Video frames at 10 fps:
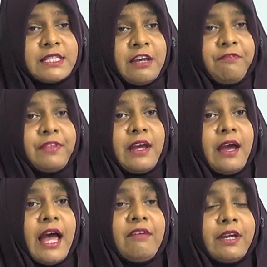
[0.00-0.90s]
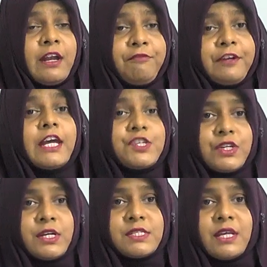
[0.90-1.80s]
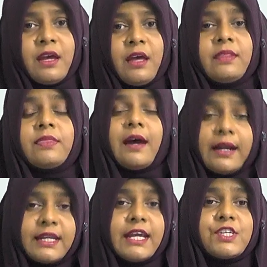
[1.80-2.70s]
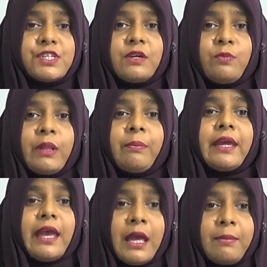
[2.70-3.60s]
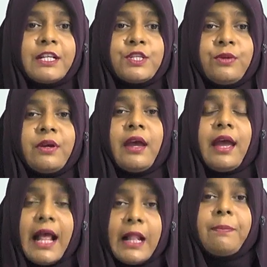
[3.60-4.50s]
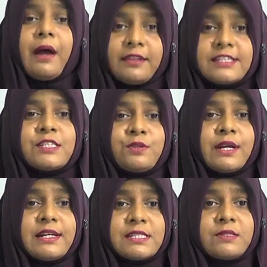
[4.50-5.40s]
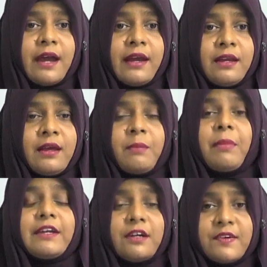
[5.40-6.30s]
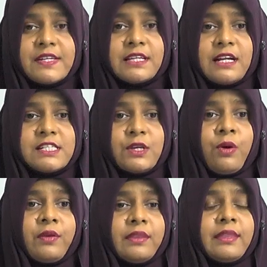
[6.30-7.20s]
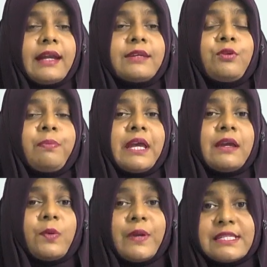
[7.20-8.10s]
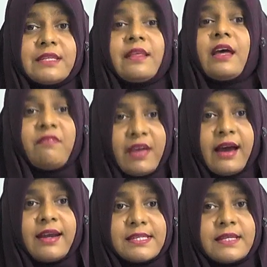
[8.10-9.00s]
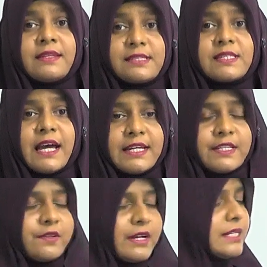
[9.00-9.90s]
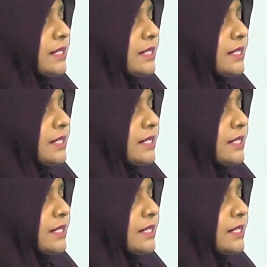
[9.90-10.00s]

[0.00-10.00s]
if they have enough teachers, that teacher will be able to help other students to get better results, or that could be increase in the awareness in the society, right?